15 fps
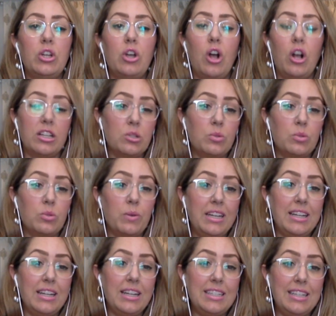August
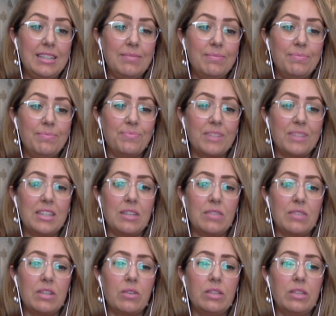2019 in
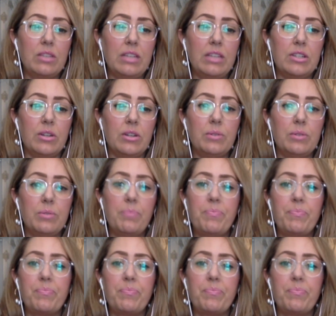downtown Orlando.